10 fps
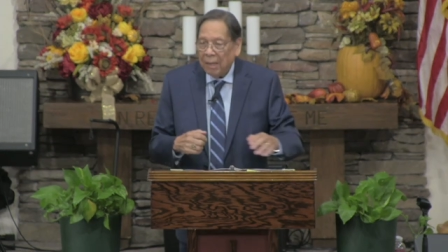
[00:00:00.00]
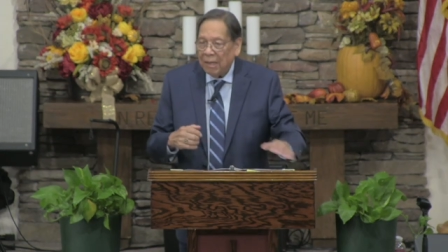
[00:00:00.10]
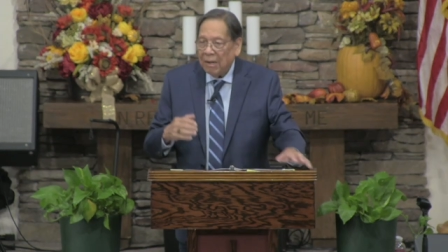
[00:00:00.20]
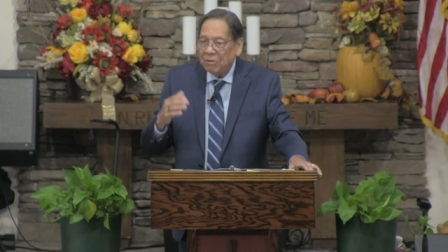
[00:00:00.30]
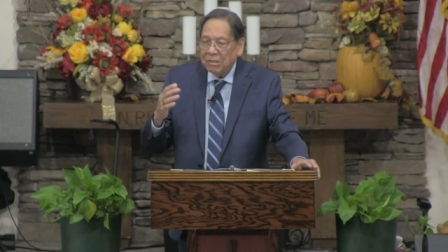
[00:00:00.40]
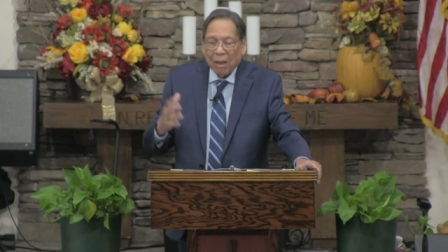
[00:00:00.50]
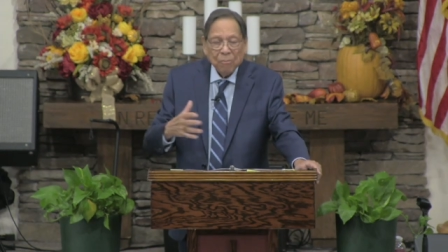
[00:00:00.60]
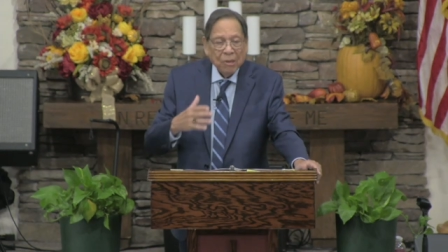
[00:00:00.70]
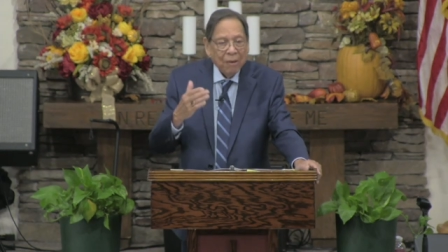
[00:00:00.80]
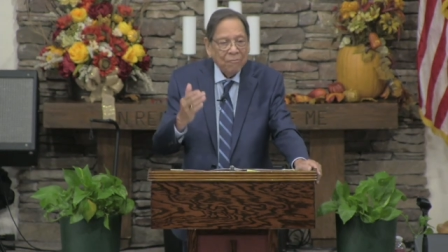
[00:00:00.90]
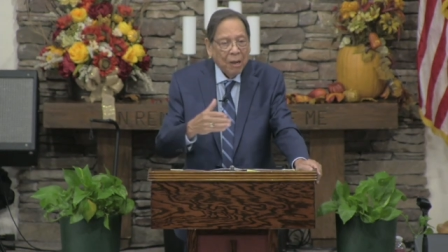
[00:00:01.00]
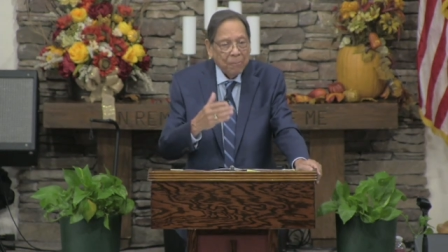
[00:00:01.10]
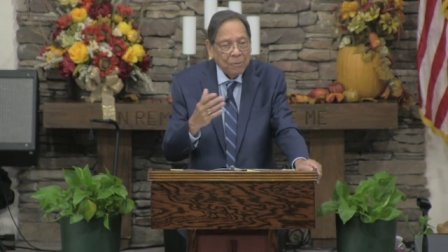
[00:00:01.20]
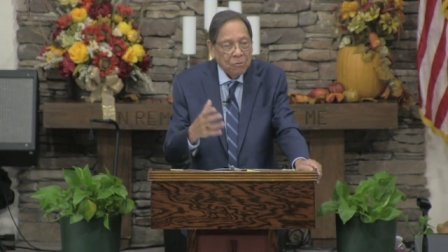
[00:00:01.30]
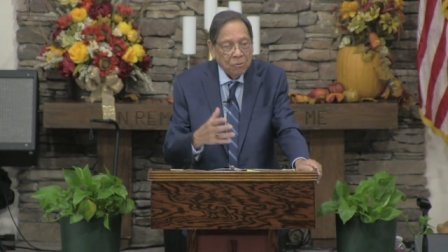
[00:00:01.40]
And every time you have an
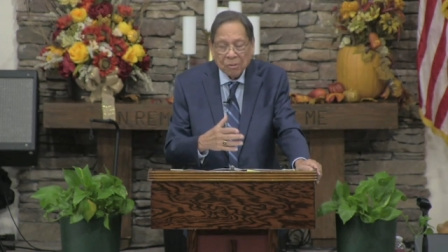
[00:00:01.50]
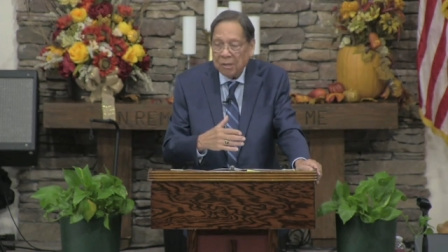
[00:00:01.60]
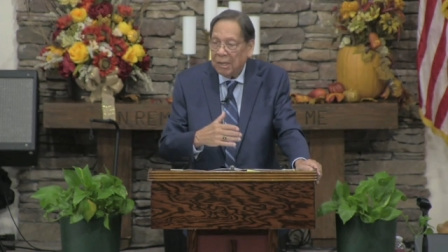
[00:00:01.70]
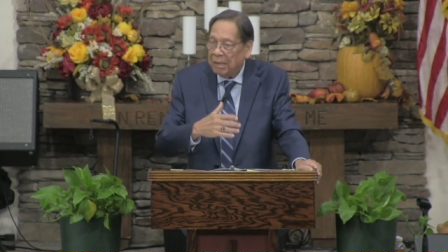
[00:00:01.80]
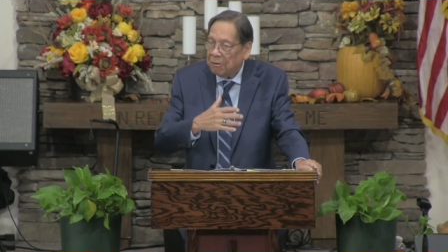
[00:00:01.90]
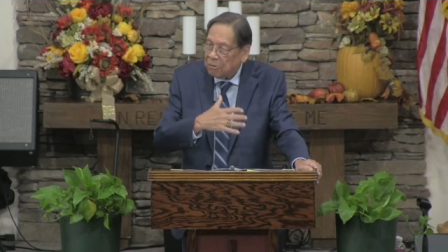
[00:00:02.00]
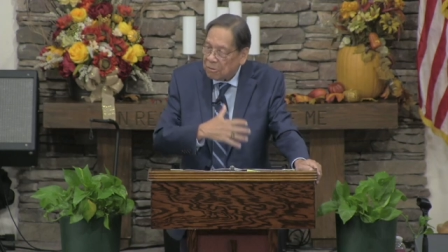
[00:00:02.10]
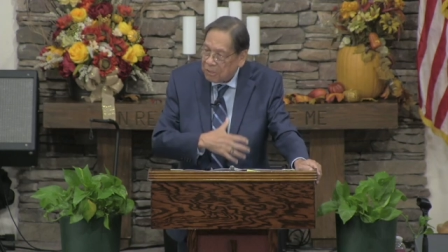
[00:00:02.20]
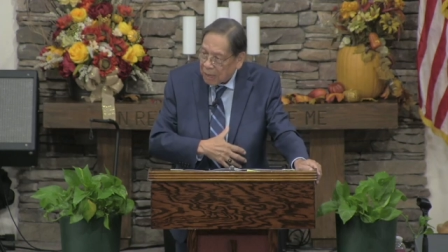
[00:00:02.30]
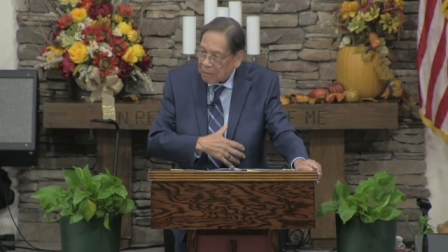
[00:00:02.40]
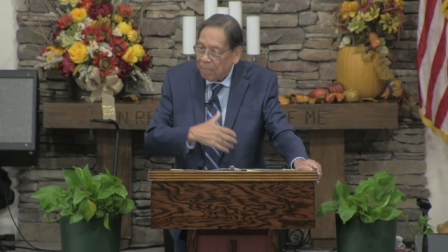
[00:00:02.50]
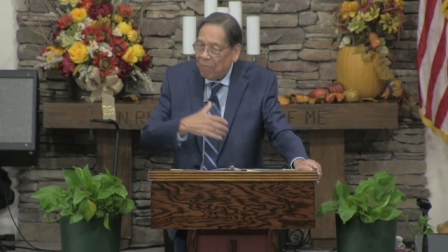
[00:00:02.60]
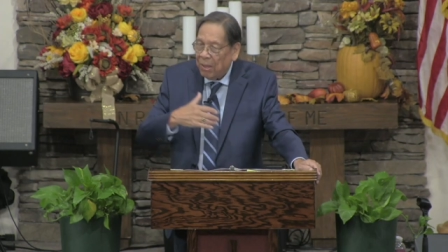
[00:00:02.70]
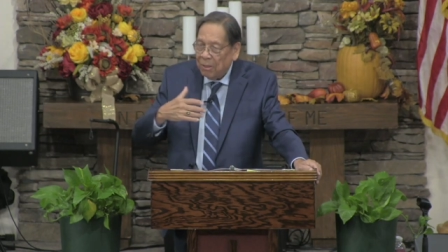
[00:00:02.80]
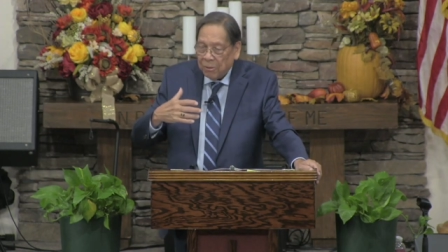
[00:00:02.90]
opportunity to interject
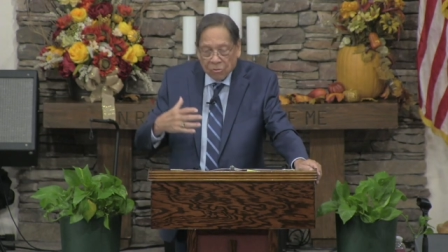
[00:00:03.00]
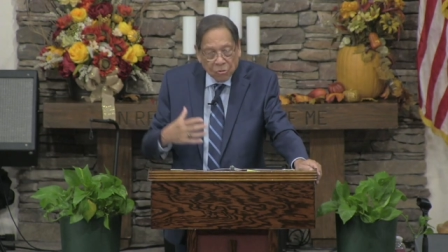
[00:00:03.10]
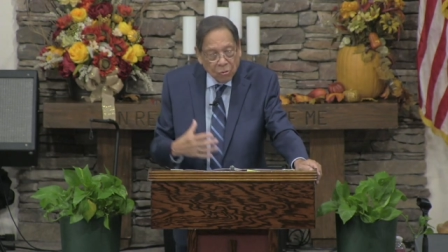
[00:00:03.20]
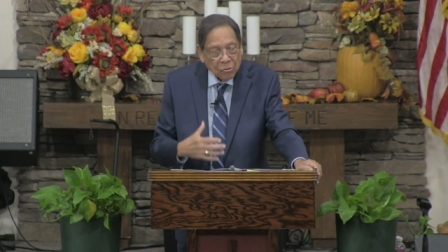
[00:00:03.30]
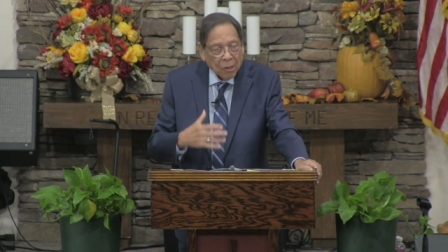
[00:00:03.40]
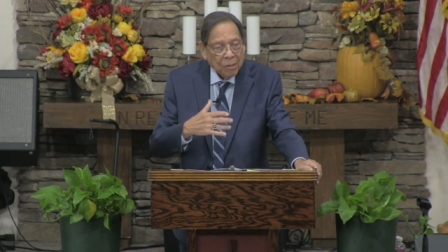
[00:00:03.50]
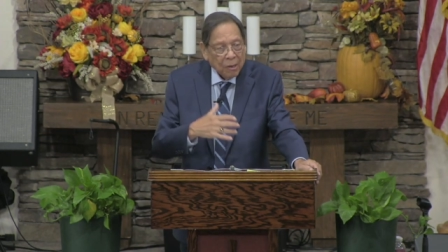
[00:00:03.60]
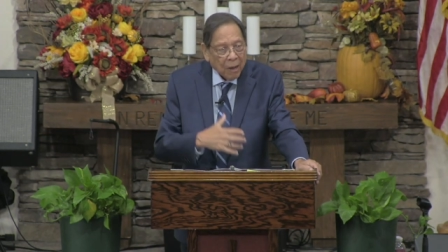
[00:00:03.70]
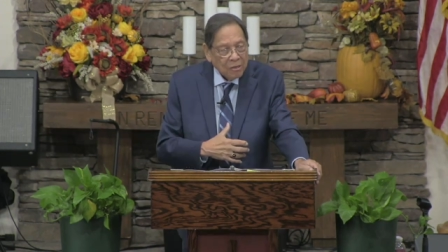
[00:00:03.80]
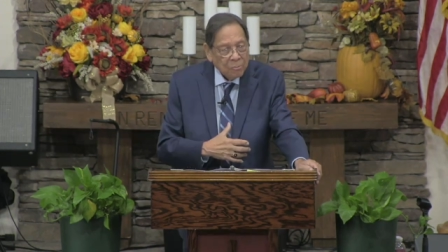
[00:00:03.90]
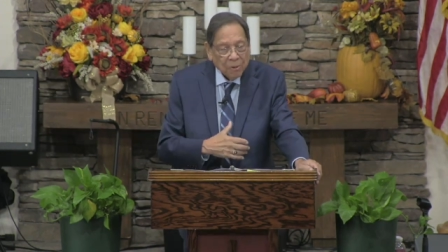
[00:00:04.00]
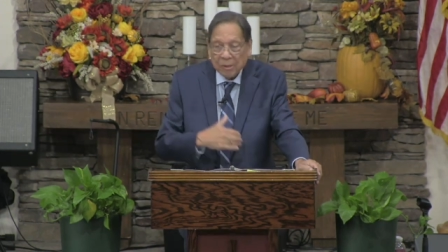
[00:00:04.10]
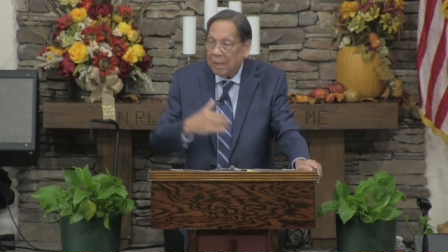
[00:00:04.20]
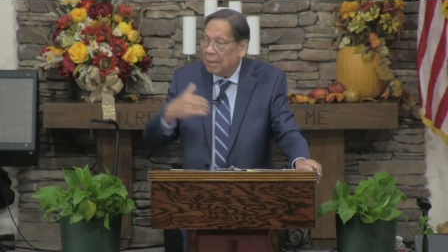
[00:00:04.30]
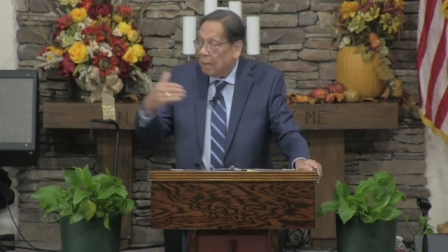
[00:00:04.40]
the truth of the
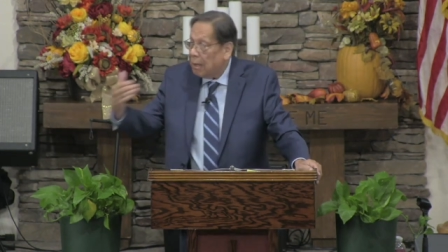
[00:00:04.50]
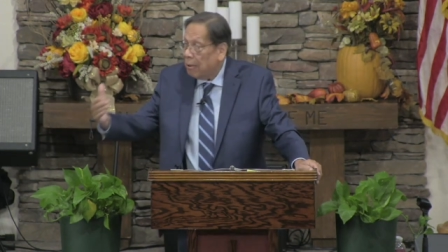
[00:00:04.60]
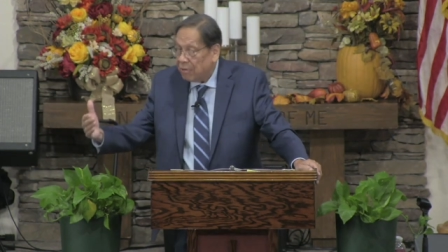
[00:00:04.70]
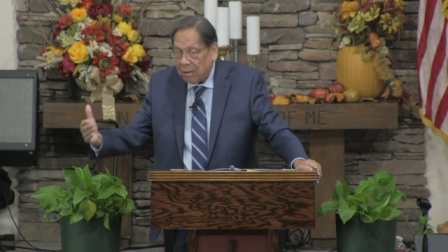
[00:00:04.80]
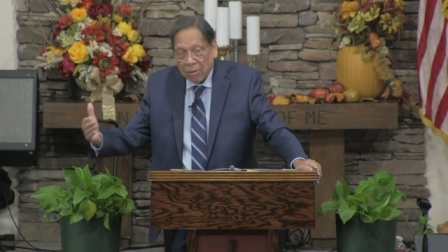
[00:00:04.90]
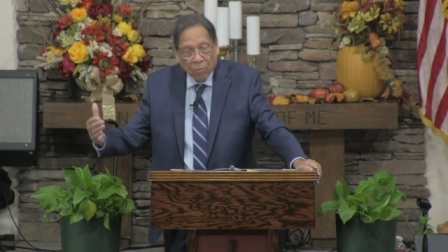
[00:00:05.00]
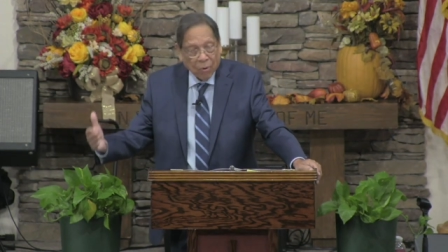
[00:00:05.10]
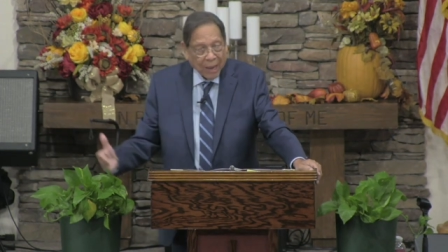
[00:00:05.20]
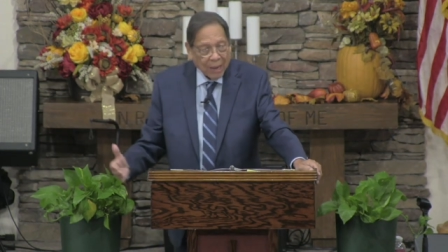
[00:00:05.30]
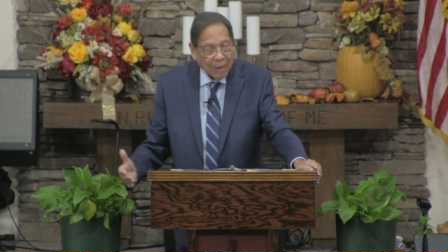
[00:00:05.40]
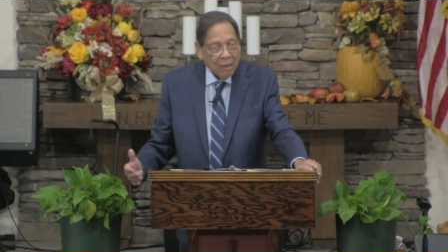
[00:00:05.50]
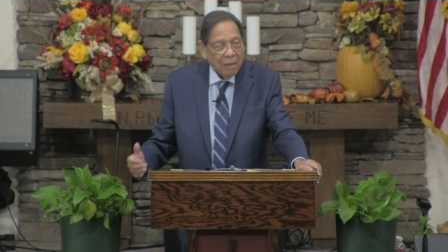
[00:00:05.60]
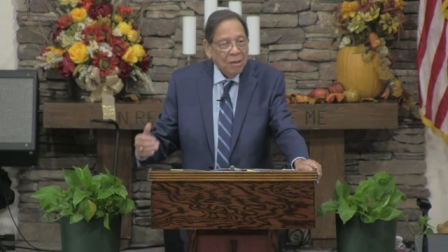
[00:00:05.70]
gospel in a loving way,